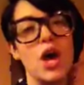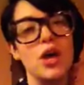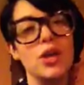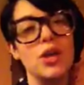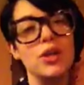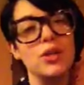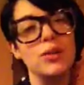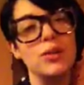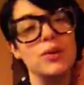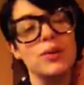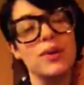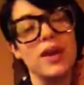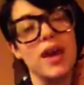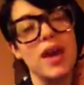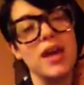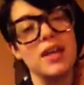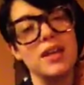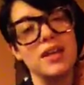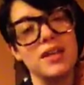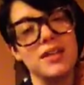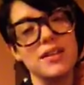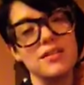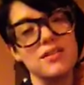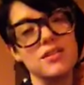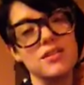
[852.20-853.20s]
You can
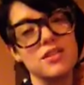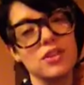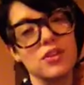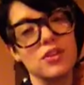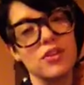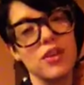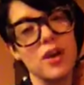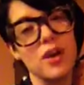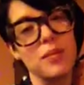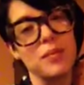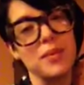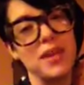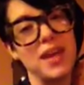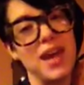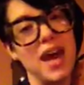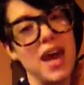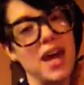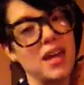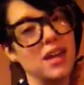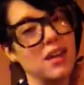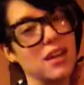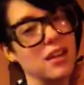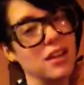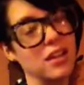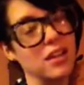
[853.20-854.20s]
Instagram me
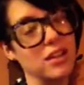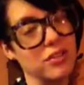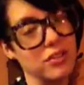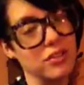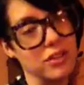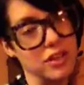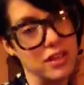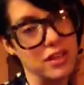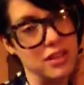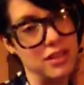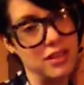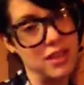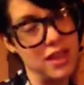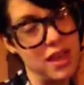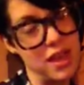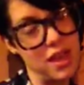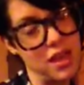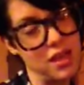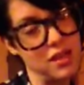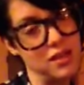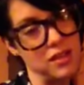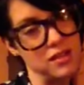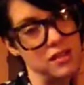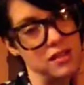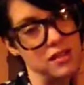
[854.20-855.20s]
at glittery
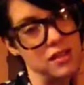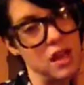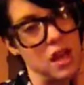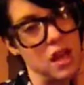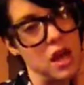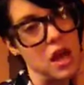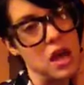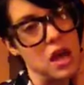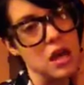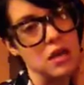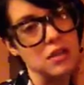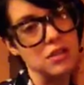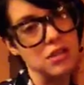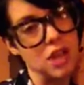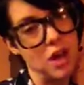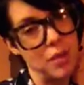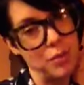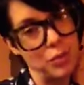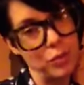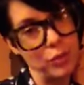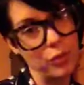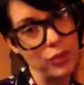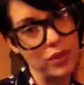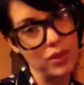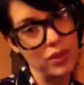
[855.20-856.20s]
things.
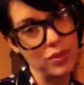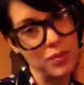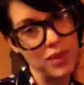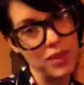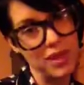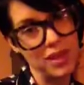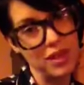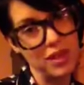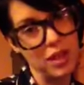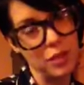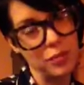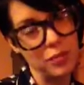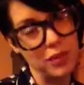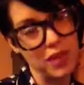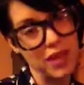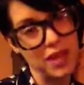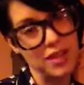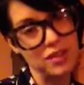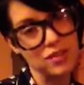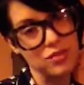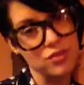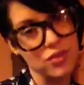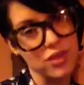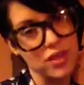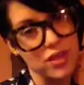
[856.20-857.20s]
Tumble with me,
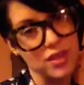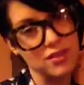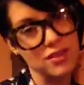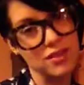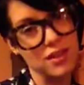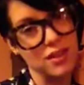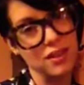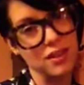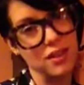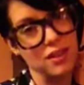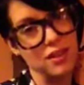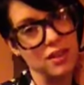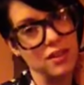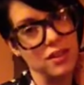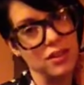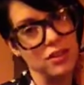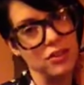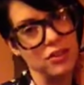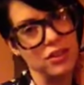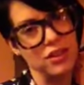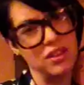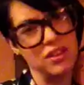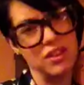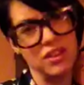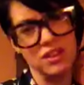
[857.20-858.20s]
cupcakes, rings, and
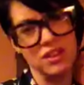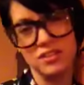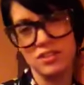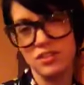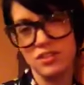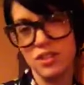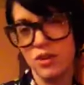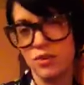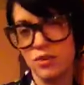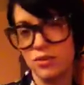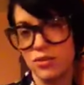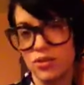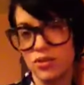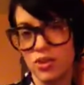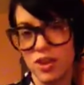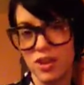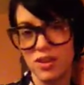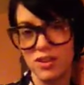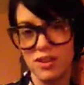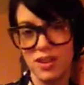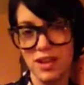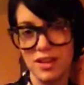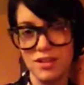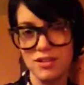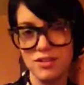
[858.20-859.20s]
glittery things. No, strike
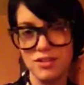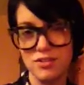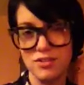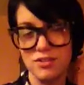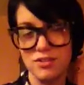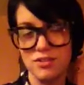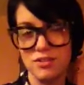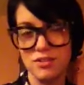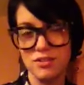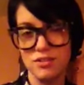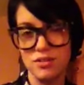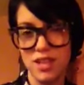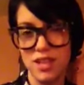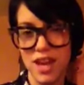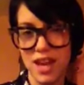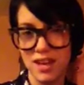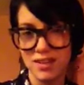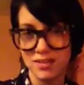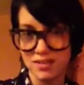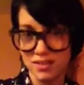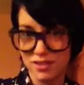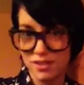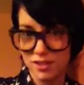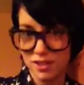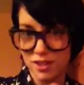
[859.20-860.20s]
that.
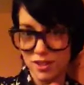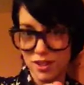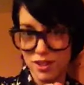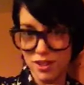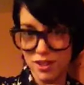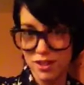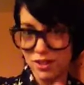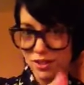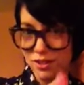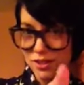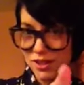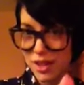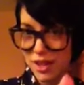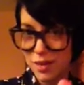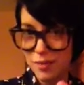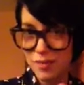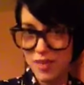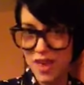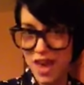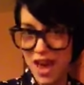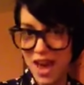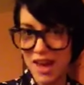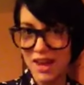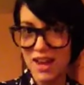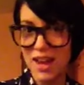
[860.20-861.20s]
Yes, keep
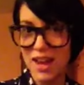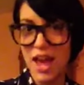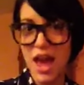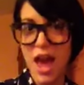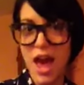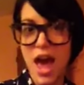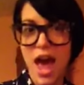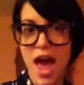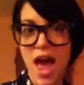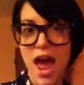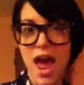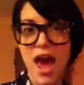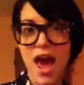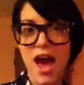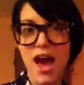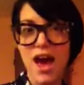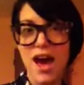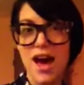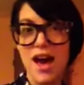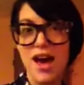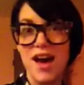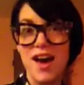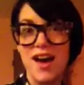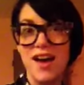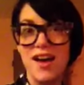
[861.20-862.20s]
that.
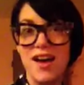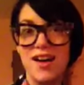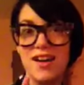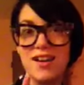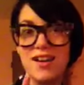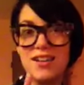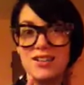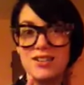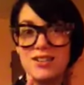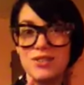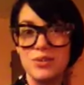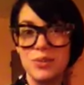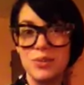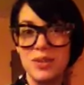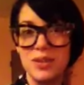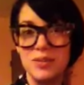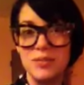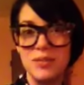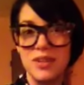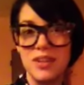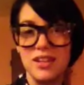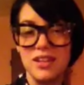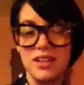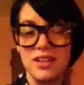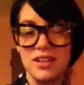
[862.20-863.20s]
And tweet
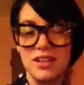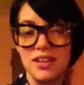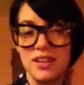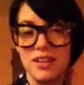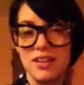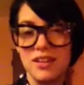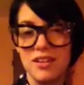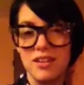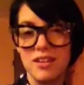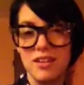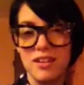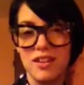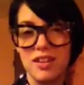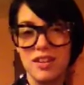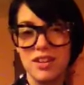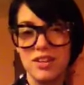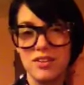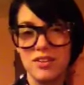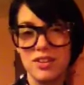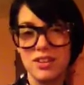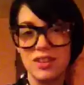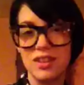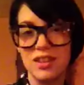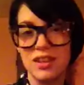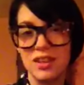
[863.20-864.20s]
me,
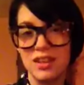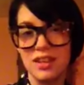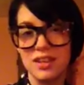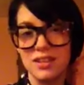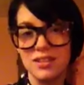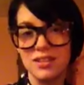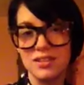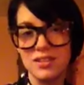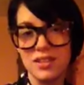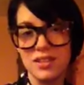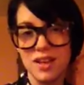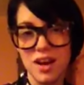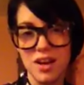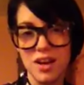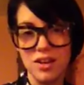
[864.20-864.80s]
glitterythings_.